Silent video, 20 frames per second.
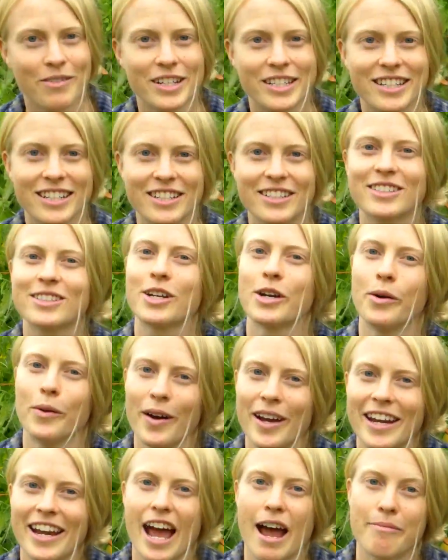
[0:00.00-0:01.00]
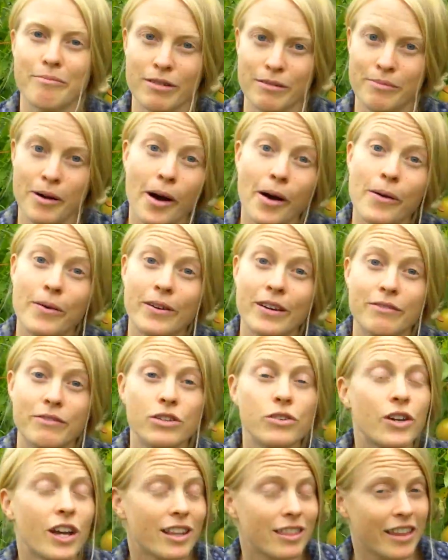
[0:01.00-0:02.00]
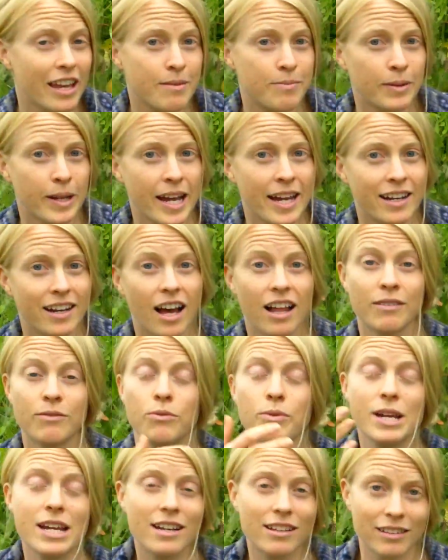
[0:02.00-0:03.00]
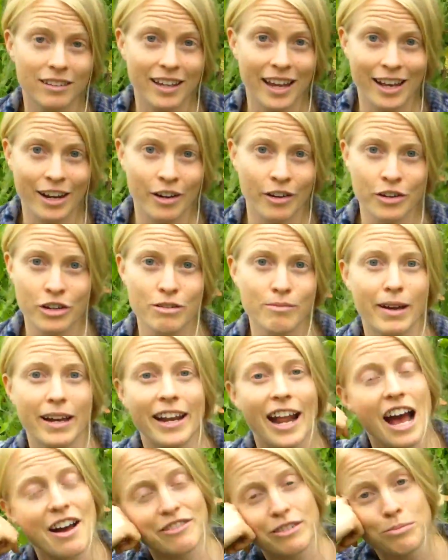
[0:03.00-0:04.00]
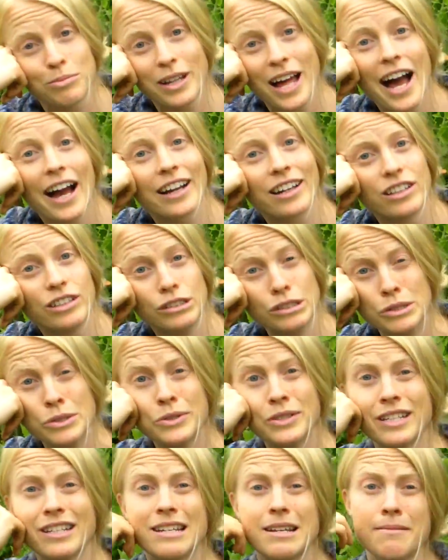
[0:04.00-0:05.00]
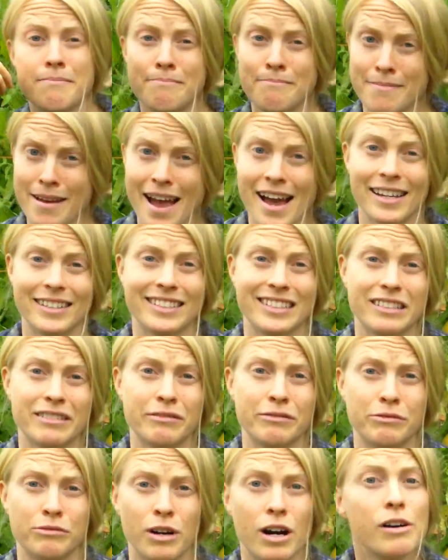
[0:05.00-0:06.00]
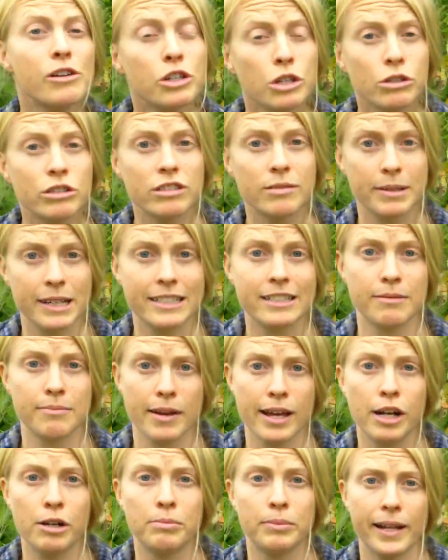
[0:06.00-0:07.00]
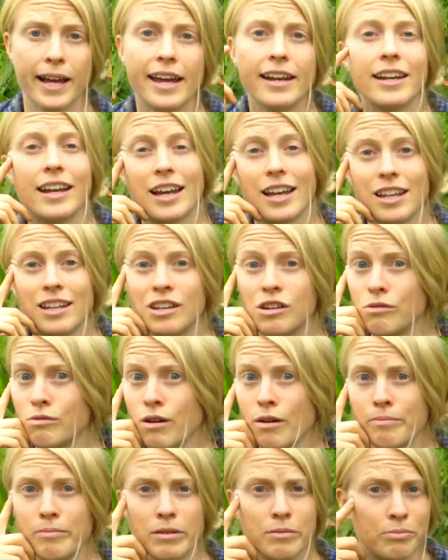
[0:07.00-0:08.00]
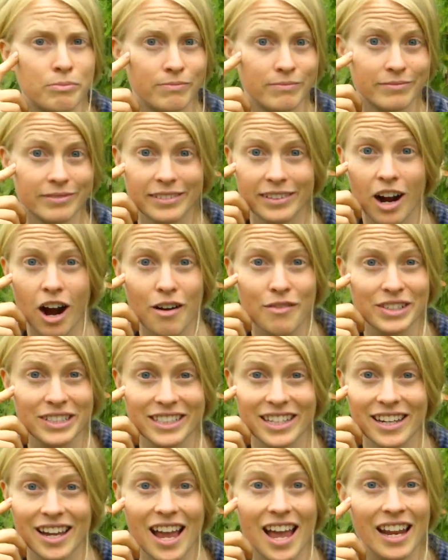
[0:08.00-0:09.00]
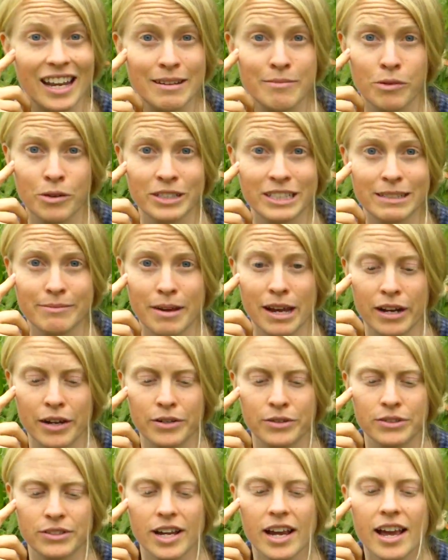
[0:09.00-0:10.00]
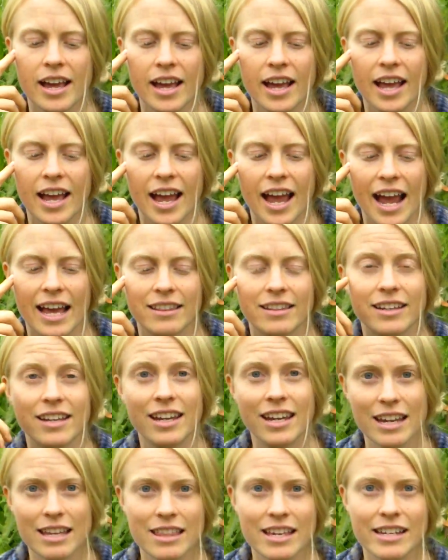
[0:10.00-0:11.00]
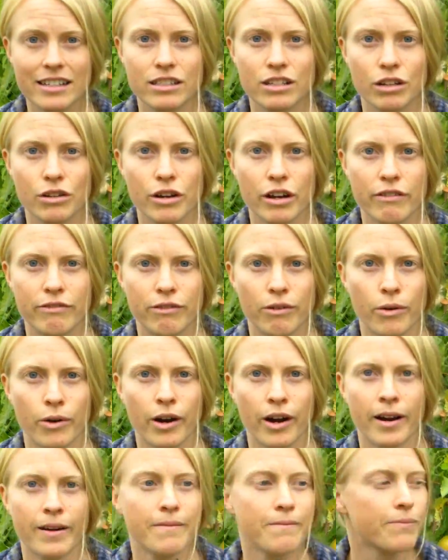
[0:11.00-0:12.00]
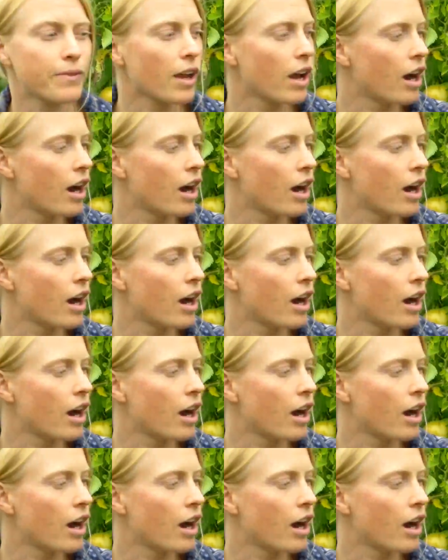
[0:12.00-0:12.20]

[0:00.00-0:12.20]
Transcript: which is quite apropos. If you get late blight a week later, you might have a black, oozy mass of what used to be a tomato plant, and you won't be harvesting any more tomatoes. And the key things to look for